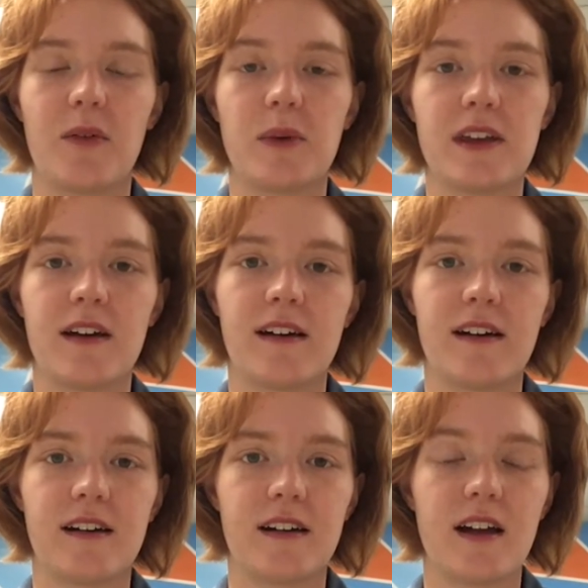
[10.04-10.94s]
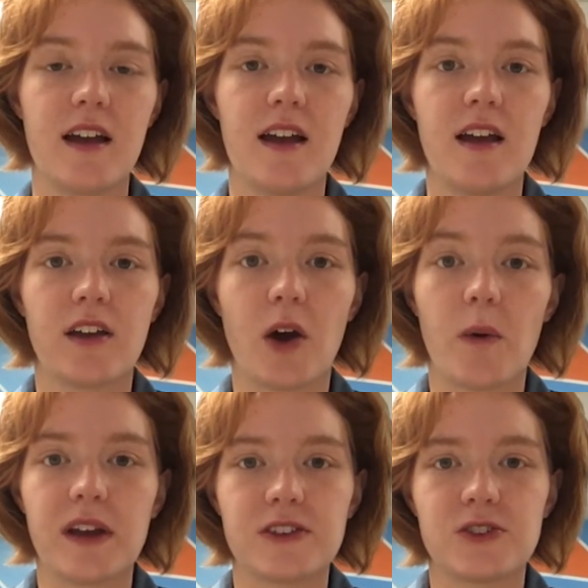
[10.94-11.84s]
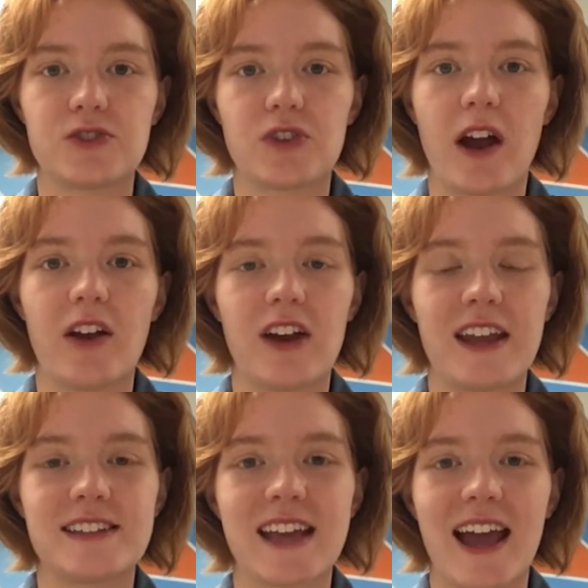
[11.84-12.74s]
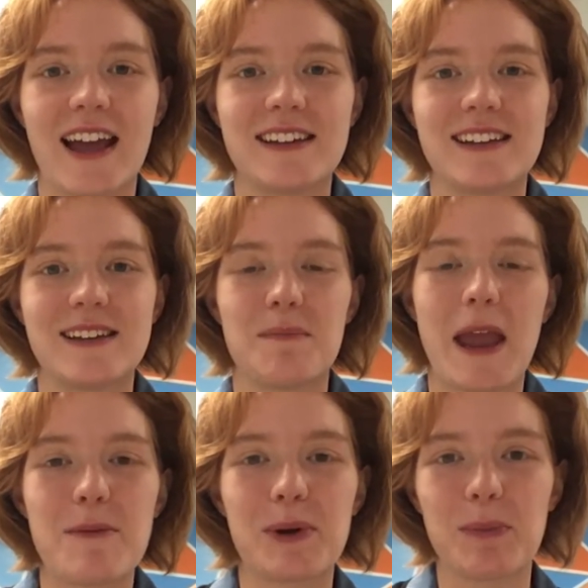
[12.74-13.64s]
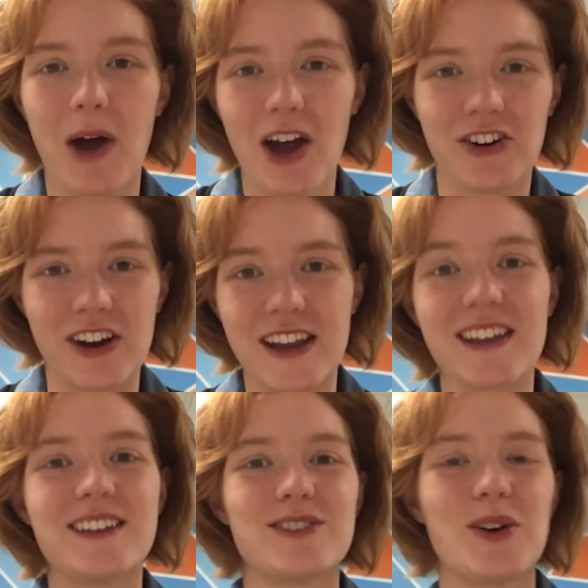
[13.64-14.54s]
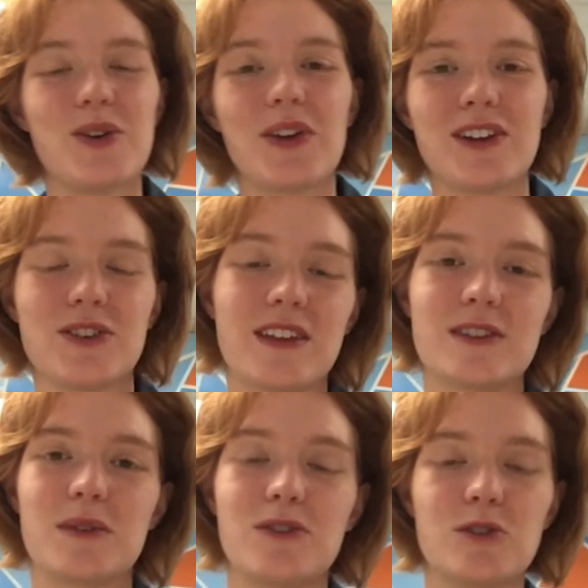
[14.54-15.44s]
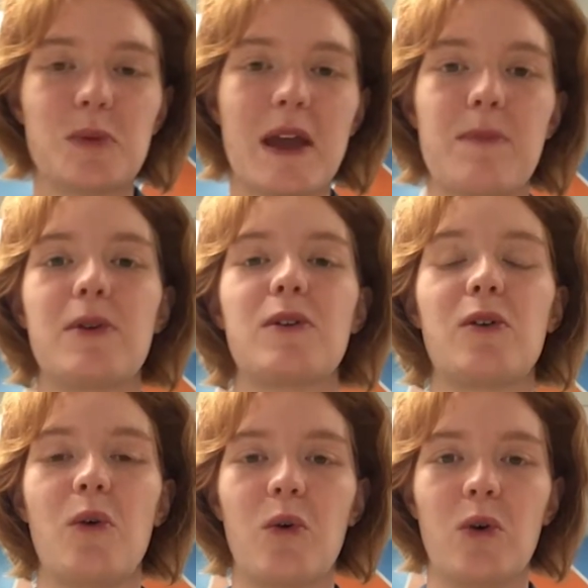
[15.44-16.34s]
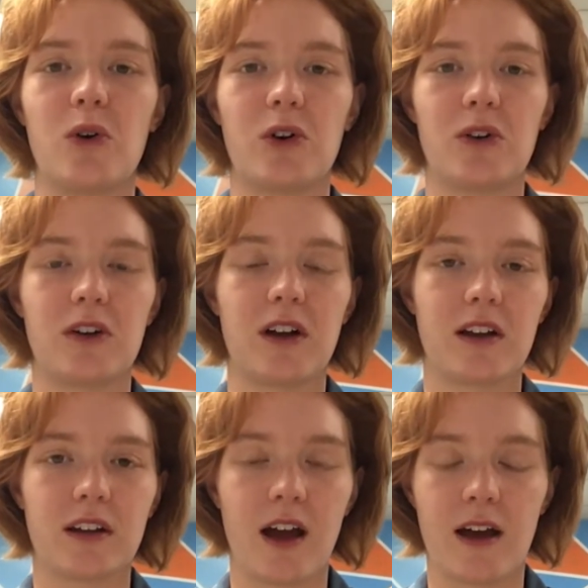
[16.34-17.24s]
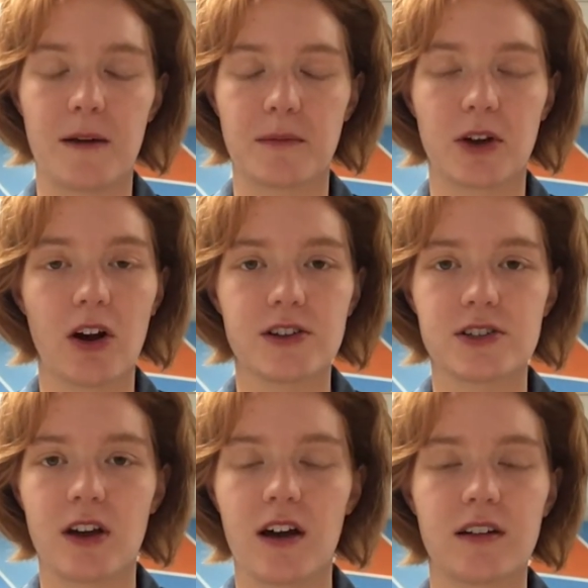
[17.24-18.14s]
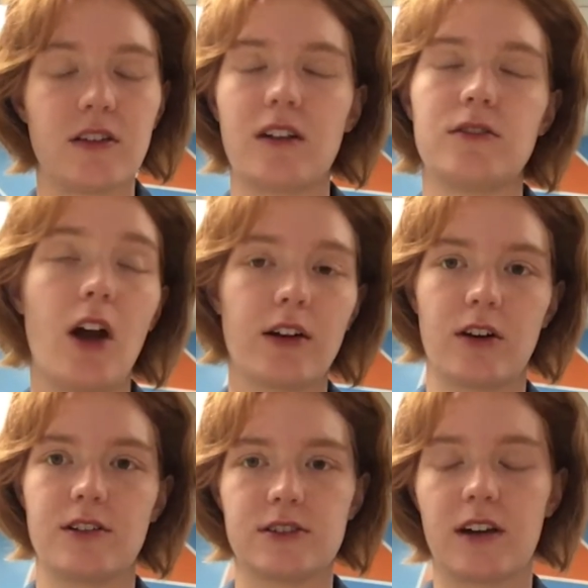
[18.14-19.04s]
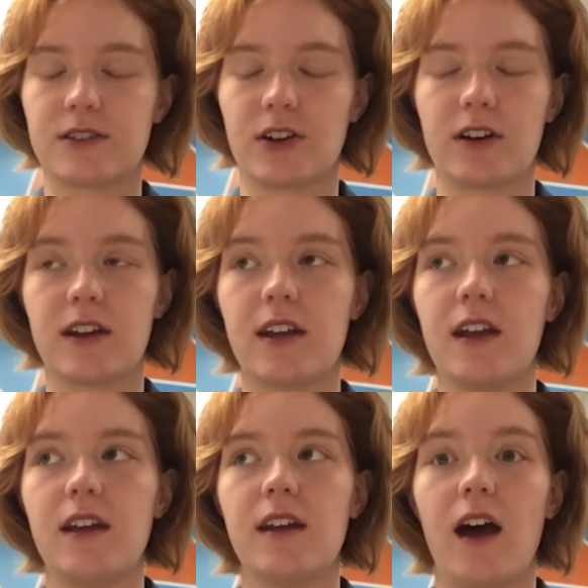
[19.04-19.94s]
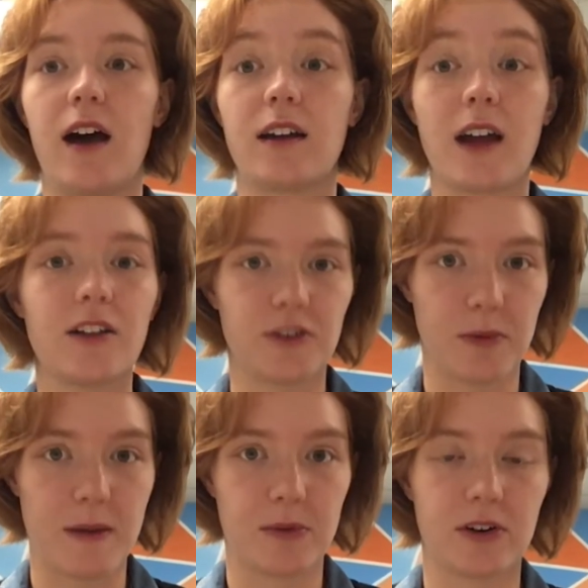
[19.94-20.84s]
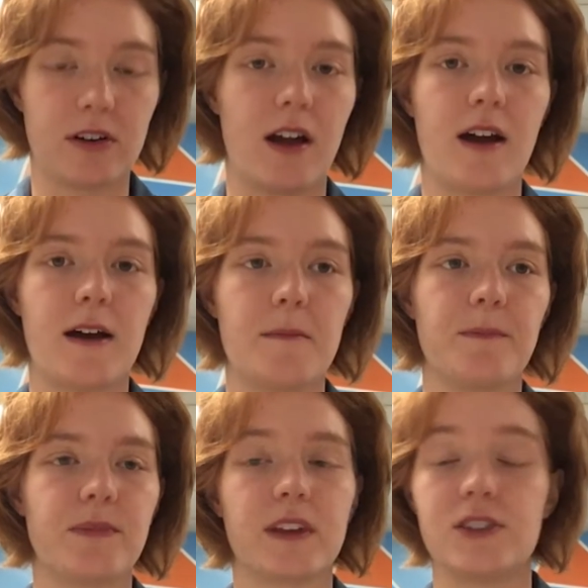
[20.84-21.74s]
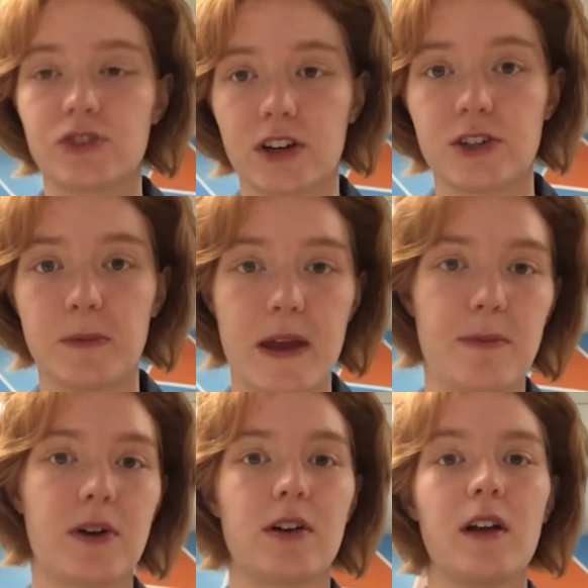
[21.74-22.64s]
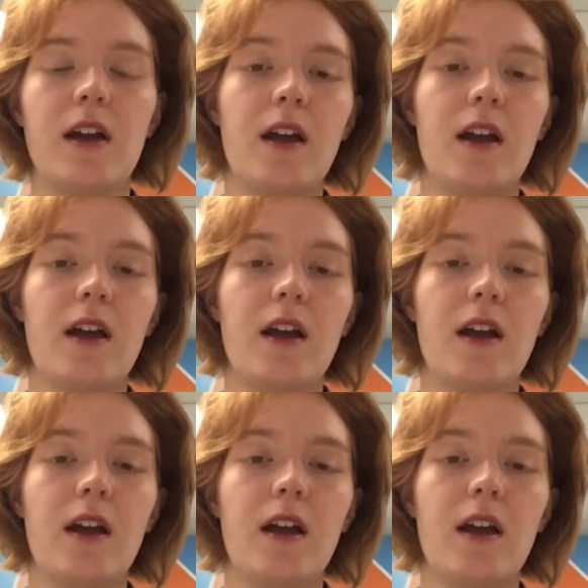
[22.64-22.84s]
We are going to try our hands at paper pottery. So you can do this with newspaper or cardstock, not cardstock, sorry, colored paper, construction paper,